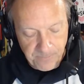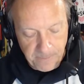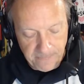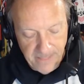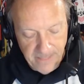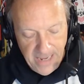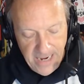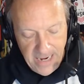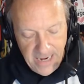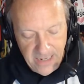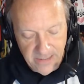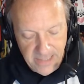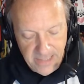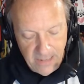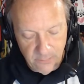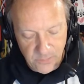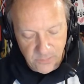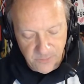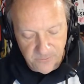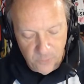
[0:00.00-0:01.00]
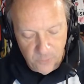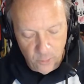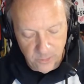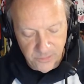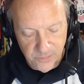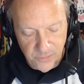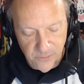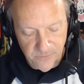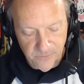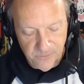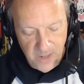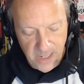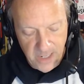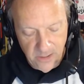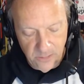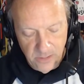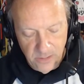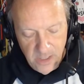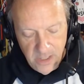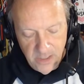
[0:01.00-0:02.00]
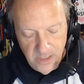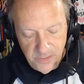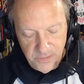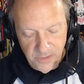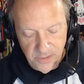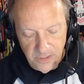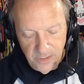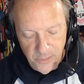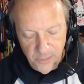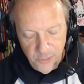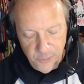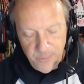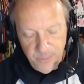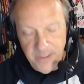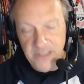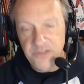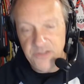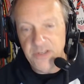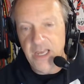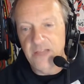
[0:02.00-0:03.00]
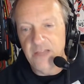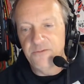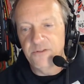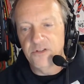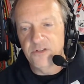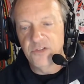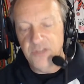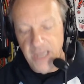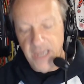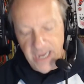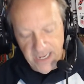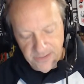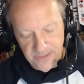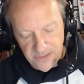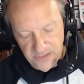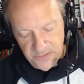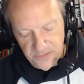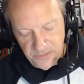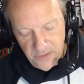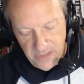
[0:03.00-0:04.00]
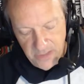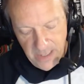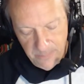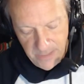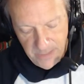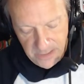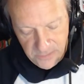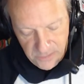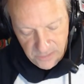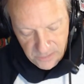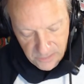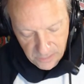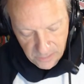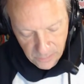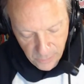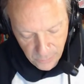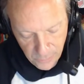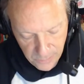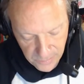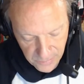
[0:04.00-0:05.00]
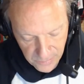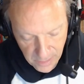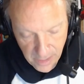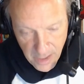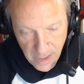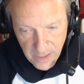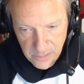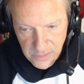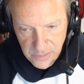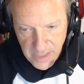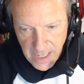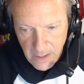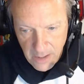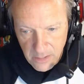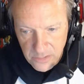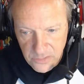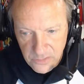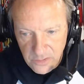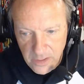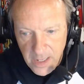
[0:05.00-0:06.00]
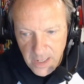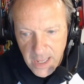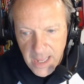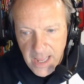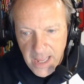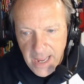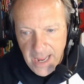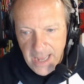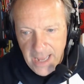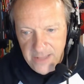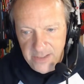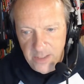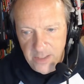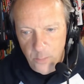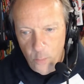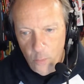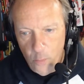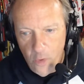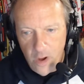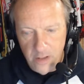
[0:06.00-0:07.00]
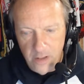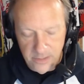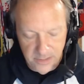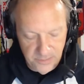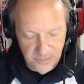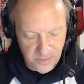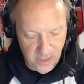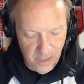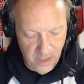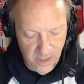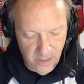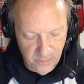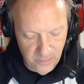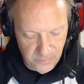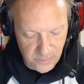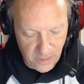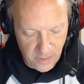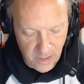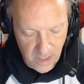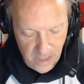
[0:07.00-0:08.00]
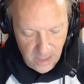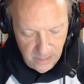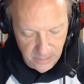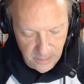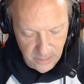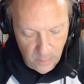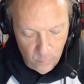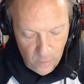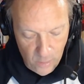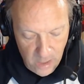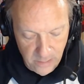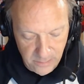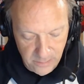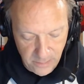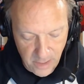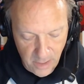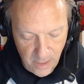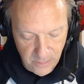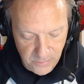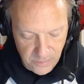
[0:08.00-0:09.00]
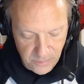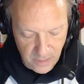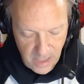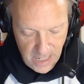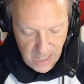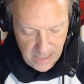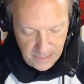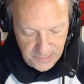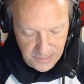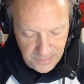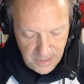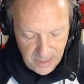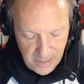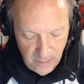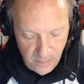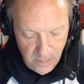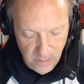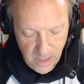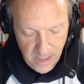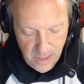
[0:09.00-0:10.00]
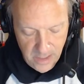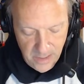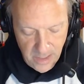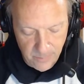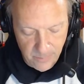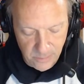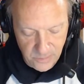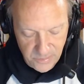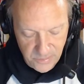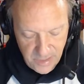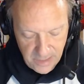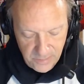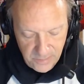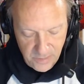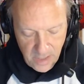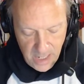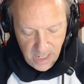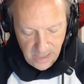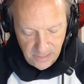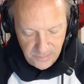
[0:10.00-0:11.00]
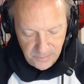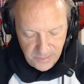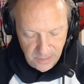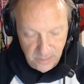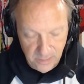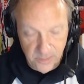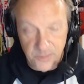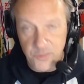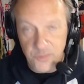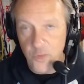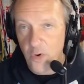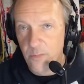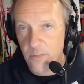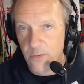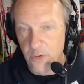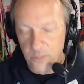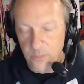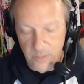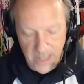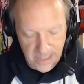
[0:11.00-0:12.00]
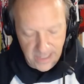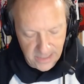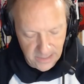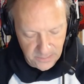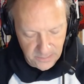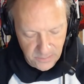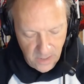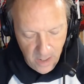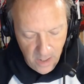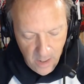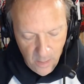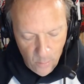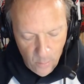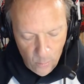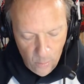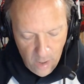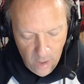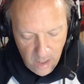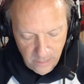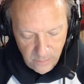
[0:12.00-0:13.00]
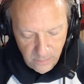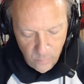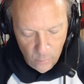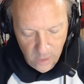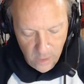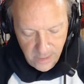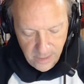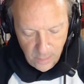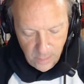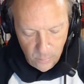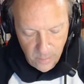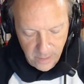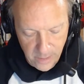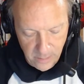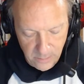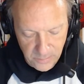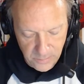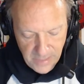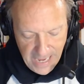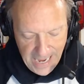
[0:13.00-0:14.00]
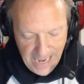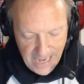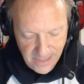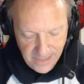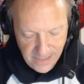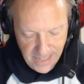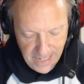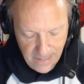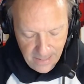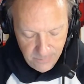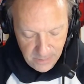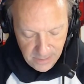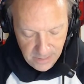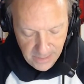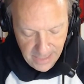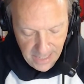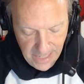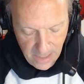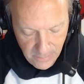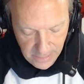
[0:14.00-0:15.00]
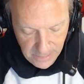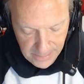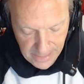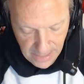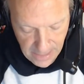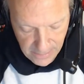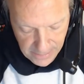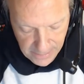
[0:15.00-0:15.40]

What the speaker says: and that was a 4-2 final. Duluth beat South Forsyth, and so that means that Duluth is going to host Harrison, and then Walton is going to host Walton goes to Collins Hill, number 6 Collins Hill in the scoreboard rankings. Walton 1-0 winners at Camden County down